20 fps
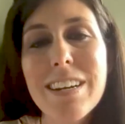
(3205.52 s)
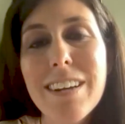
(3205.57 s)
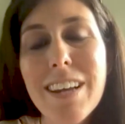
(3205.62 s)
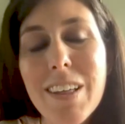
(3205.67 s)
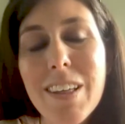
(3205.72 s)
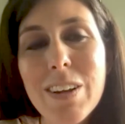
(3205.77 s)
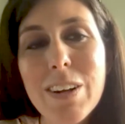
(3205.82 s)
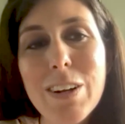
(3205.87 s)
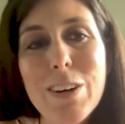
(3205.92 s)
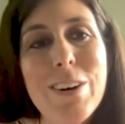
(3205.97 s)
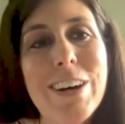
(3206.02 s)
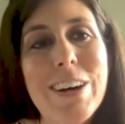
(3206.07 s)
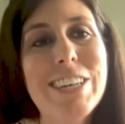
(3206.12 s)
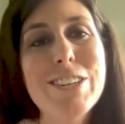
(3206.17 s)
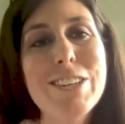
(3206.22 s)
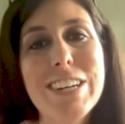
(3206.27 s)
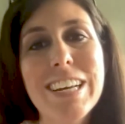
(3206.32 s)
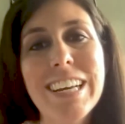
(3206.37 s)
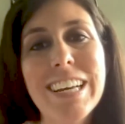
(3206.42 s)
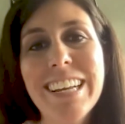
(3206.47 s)
another
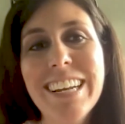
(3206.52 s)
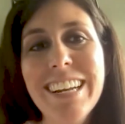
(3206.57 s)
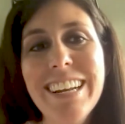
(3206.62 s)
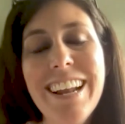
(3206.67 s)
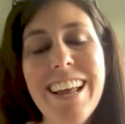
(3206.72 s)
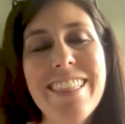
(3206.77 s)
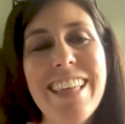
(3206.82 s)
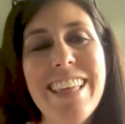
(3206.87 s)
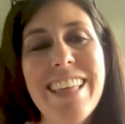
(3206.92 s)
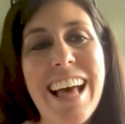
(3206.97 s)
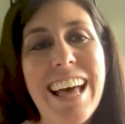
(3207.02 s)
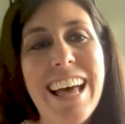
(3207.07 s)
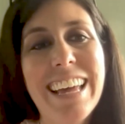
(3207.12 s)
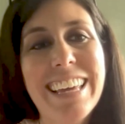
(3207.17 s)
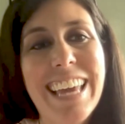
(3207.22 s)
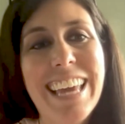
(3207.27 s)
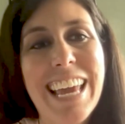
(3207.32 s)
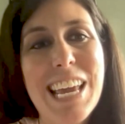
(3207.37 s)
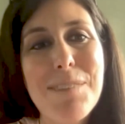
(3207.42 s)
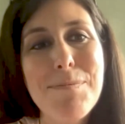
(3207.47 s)
question that
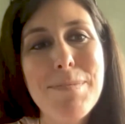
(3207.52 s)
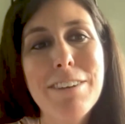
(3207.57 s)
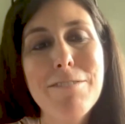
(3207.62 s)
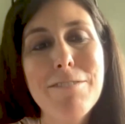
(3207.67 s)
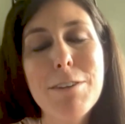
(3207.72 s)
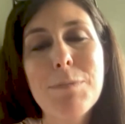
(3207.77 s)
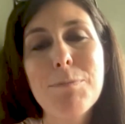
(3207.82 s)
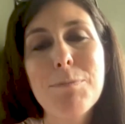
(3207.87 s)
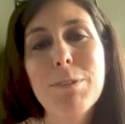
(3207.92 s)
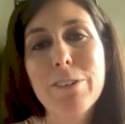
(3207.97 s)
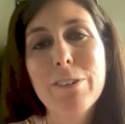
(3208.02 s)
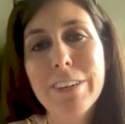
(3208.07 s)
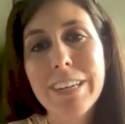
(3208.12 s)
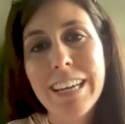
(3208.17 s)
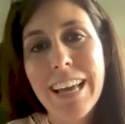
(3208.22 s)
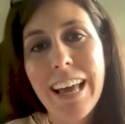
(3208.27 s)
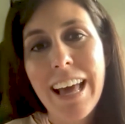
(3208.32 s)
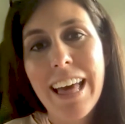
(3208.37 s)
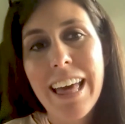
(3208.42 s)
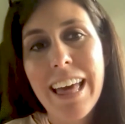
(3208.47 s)
came in from
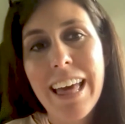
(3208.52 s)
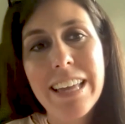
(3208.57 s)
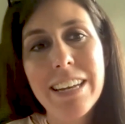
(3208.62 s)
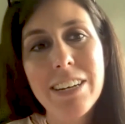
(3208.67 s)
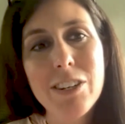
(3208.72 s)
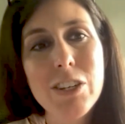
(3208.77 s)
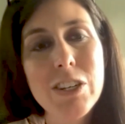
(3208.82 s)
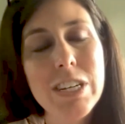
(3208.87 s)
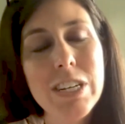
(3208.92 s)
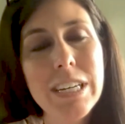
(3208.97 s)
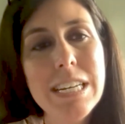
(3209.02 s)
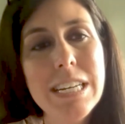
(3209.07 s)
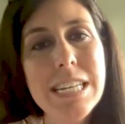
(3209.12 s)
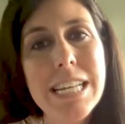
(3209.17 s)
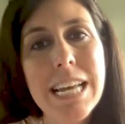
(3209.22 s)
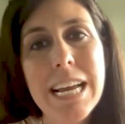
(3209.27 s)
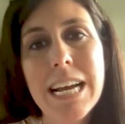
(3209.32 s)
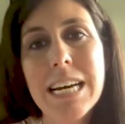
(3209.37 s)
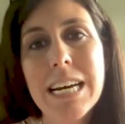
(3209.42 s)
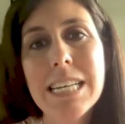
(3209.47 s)
Maria, and she is
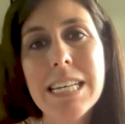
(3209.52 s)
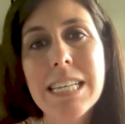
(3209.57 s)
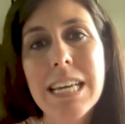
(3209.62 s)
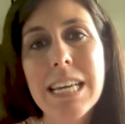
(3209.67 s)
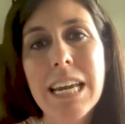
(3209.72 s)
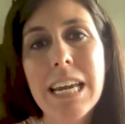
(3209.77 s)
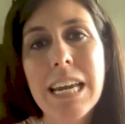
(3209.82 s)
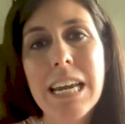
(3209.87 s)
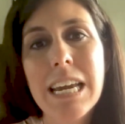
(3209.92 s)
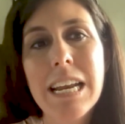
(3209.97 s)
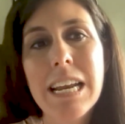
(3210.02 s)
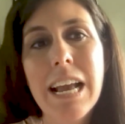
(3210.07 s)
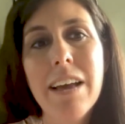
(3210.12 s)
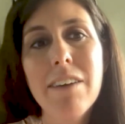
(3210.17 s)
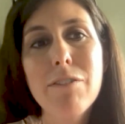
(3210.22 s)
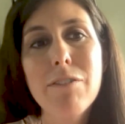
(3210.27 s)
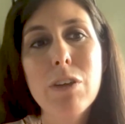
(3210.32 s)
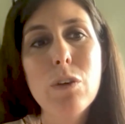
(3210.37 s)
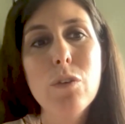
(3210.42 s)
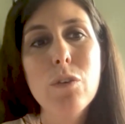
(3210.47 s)
asking,
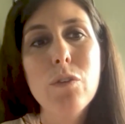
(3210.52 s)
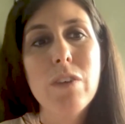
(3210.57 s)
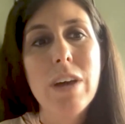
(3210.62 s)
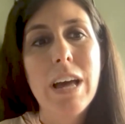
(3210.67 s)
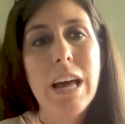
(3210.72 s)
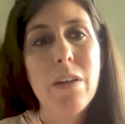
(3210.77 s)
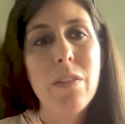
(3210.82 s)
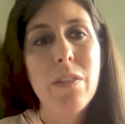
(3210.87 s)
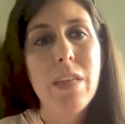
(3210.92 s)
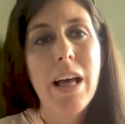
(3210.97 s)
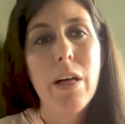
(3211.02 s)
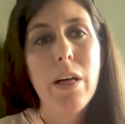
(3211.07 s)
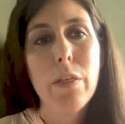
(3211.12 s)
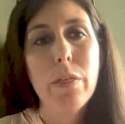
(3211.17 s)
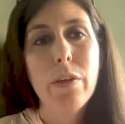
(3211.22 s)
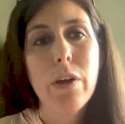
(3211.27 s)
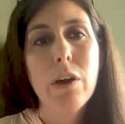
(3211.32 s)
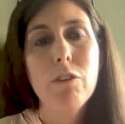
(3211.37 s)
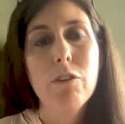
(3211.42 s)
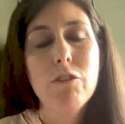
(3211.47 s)
have you found the health
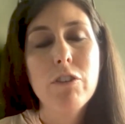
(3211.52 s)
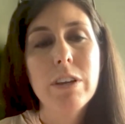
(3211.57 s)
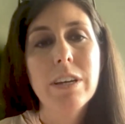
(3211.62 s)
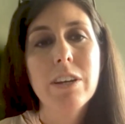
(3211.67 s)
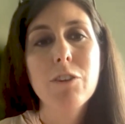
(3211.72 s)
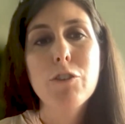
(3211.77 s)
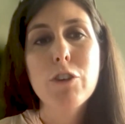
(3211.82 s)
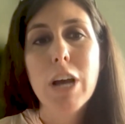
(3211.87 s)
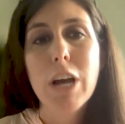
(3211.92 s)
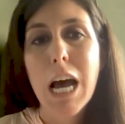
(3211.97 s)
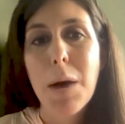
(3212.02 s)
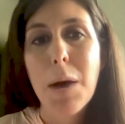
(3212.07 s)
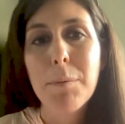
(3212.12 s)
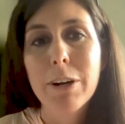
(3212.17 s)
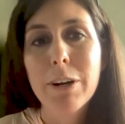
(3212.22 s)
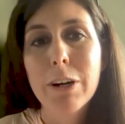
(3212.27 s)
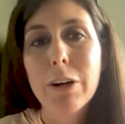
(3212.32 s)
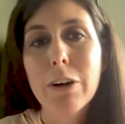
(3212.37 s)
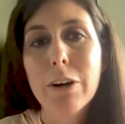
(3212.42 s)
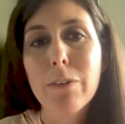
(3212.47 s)
coaching job
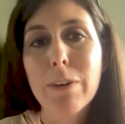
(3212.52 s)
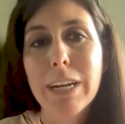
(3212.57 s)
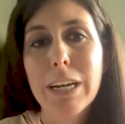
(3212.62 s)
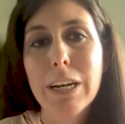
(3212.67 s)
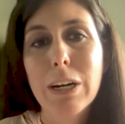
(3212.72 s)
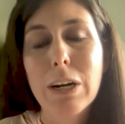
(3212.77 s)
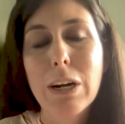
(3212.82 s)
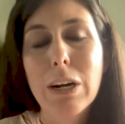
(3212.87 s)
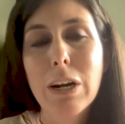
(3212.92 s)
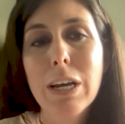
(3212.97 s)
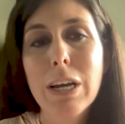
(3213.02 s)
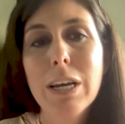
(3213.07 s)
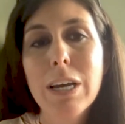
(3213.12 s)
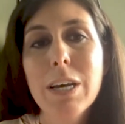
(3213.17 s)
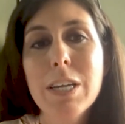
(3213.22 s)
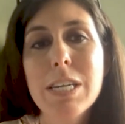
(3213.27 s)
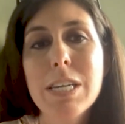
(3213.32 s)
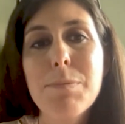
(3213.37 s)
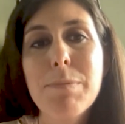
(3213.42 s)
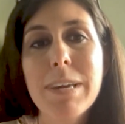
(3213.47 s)
or career
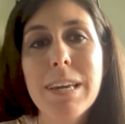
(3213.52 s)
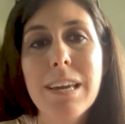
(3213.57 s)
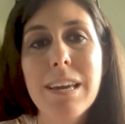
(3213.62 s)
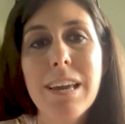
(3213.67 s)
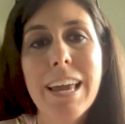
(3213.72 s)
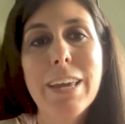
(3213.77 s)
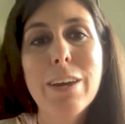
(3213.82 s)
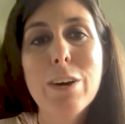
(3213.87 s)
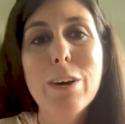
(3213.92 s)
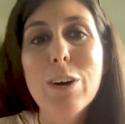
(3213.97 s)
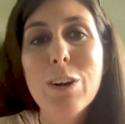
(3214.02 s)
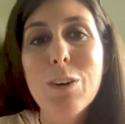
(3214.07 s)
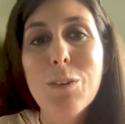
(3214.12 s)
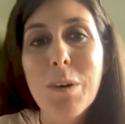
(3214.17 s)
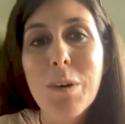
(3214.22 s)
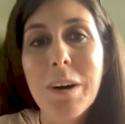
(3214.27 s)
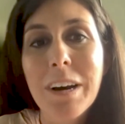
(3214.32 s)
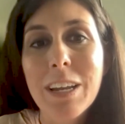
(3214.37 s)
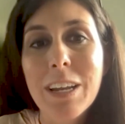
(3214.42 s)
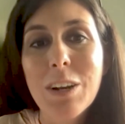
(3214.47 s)
to be a good
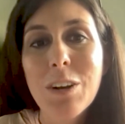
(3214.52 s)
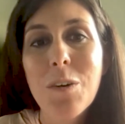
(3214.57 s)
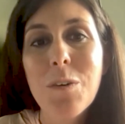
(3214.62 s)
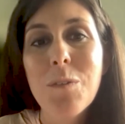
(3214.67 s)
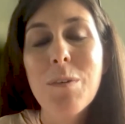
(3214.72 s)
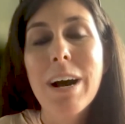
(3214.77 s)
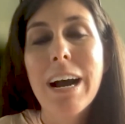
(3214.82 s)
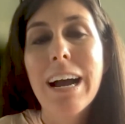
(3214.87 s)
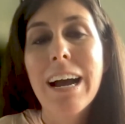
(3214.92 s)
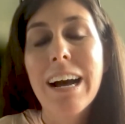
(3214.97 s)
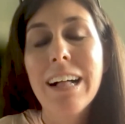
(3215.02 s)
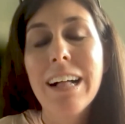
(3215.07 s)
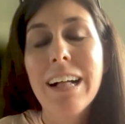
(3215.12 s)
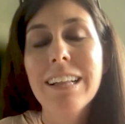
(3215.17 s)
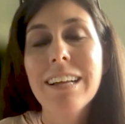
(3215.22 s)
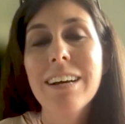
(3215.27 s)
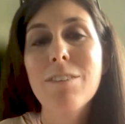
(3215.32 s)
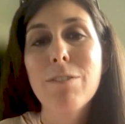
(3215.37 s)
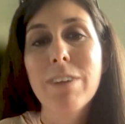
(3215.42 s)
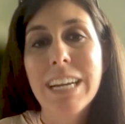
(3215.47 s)
one
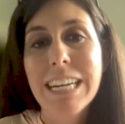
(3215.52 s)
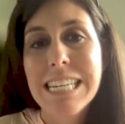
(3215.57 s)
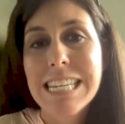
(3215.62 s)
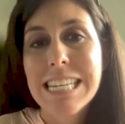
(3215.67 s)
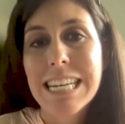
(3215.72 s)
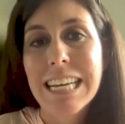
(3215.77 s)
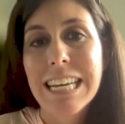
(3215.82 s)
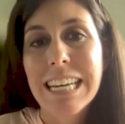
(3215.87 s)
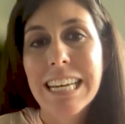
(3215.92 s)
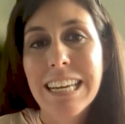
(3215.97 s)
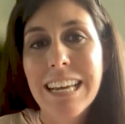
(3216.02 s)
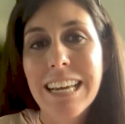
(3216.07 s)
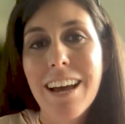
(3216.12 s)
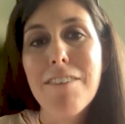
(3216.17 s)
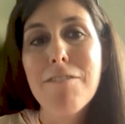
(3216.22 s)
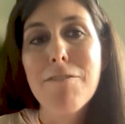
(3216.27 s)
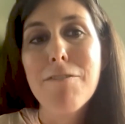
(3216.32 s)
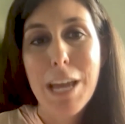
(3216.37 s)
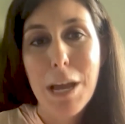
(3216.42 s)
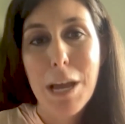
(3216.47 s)
while raising
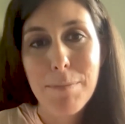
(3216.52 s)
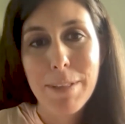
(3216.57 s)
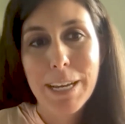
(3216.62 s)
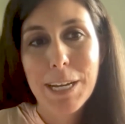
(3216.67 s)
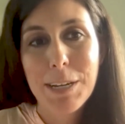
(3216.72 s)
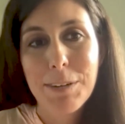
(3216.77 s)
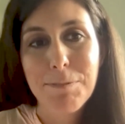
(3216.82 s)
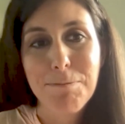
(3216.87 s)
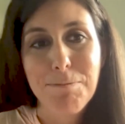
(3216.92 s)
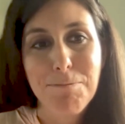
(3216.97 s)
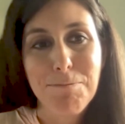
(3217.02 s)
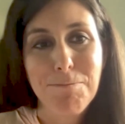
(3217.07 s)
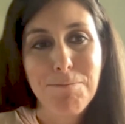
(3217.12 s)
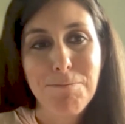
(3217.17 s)
a family?